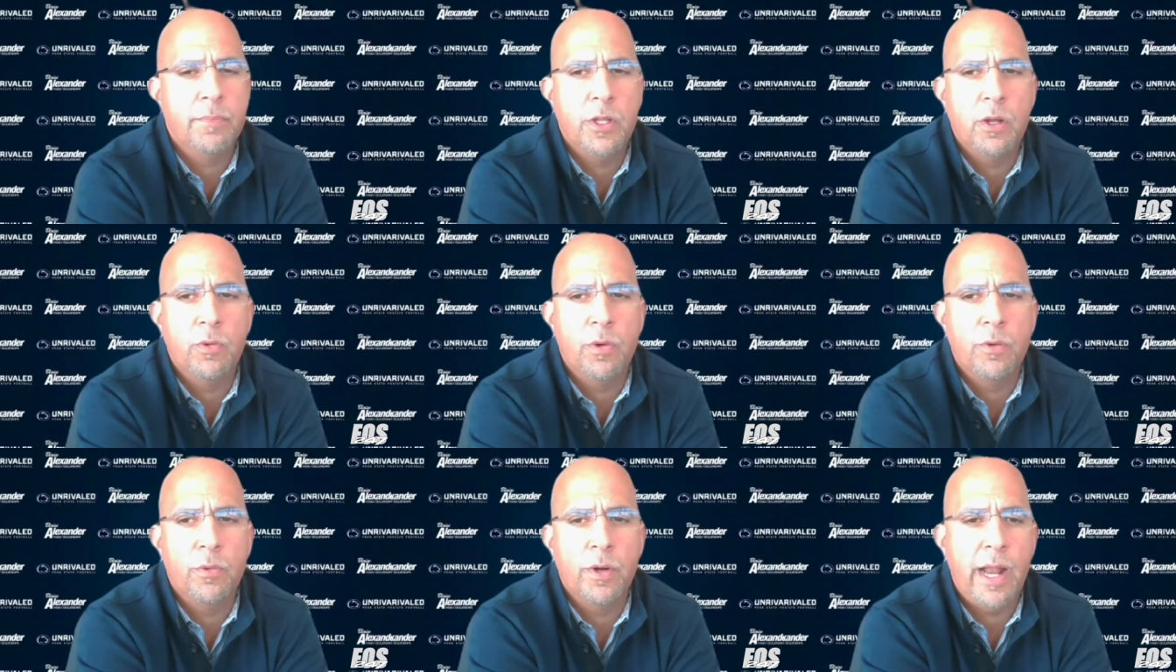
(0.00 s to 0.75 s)
you
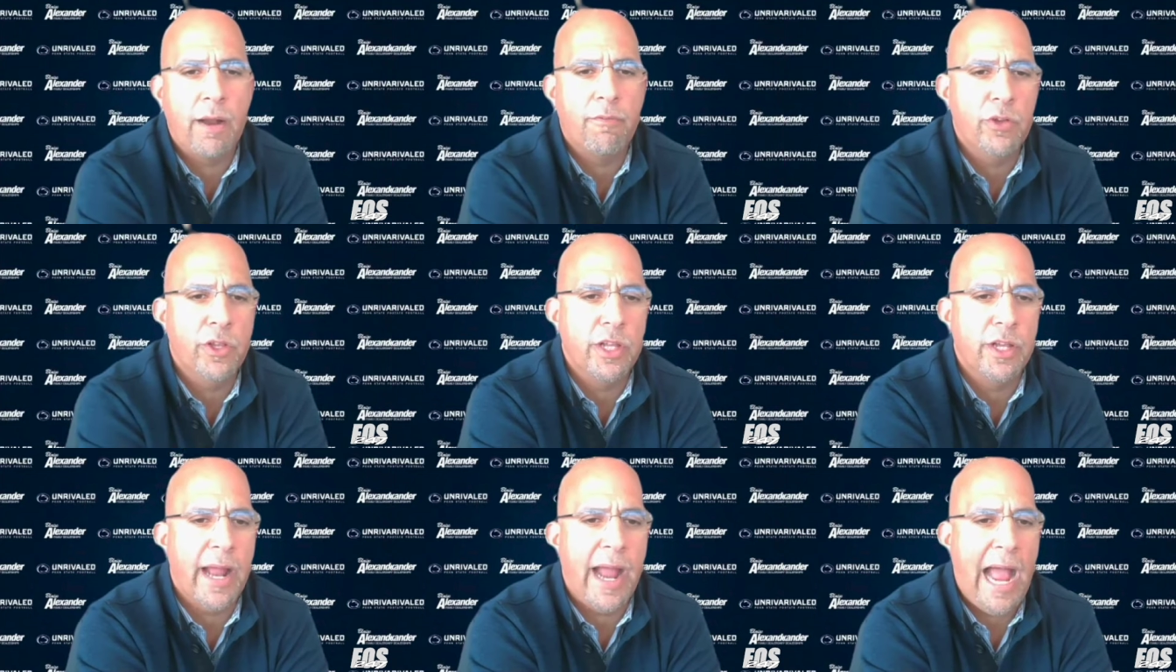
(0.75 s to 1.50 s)
know, we're not really
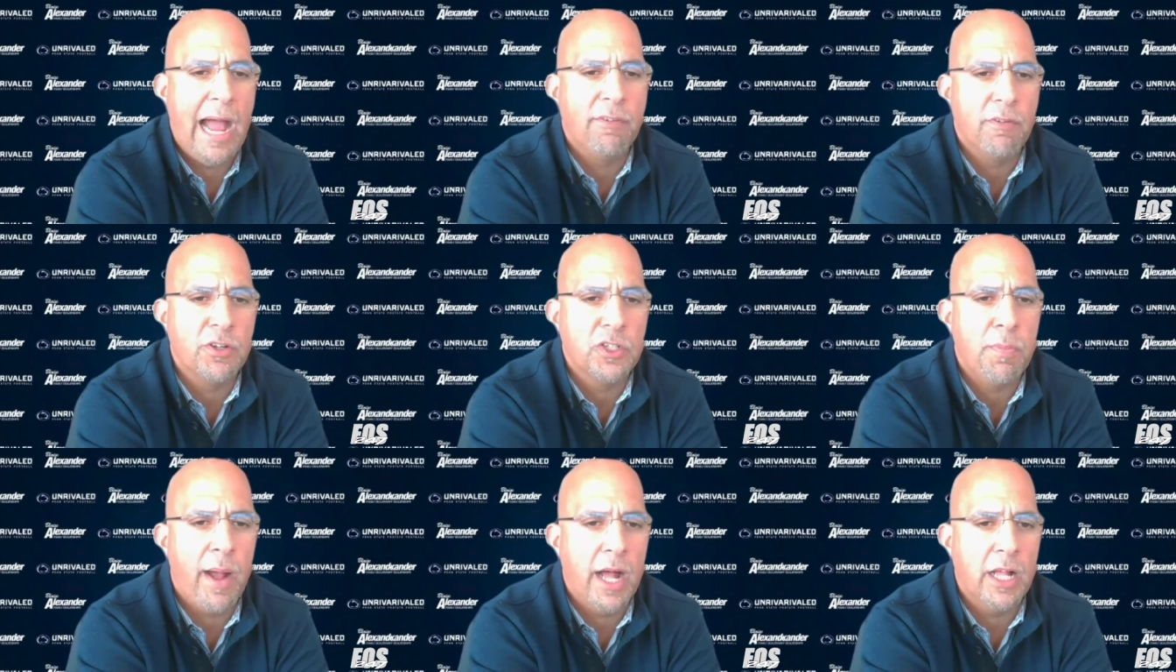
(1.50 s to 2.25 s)
going to have a
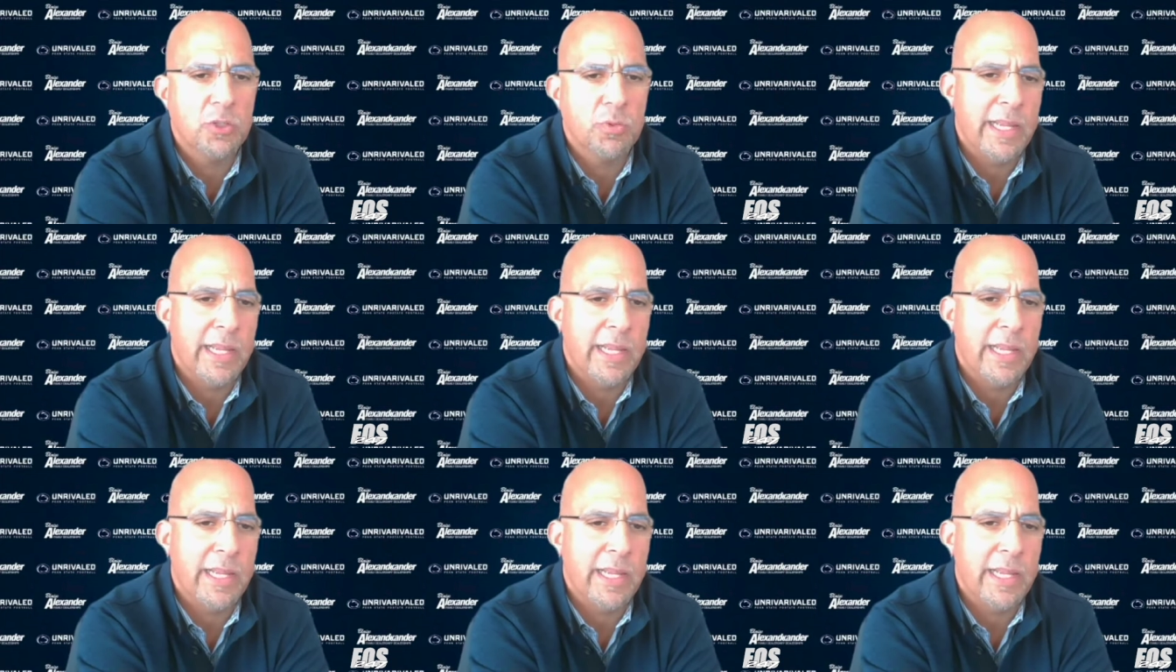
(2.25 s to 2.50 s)
response.